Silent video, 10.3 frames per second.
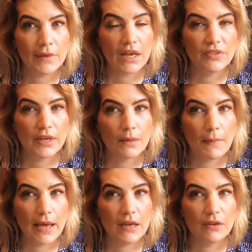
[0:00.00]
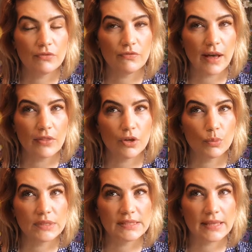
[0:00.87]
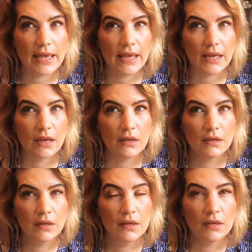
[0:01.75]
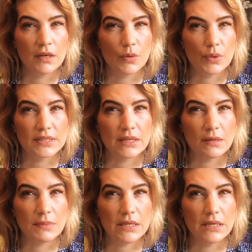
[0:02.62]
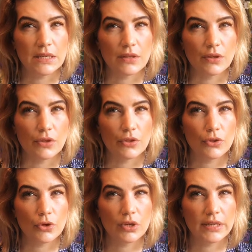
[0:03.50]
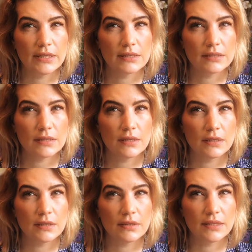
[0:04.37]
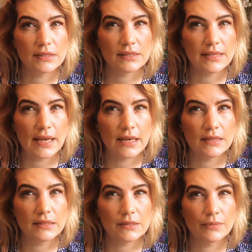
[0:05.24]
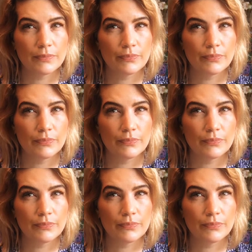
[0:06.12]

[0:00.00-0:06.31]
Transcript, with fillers: I think my father was saying it was going to be in the 30s these days.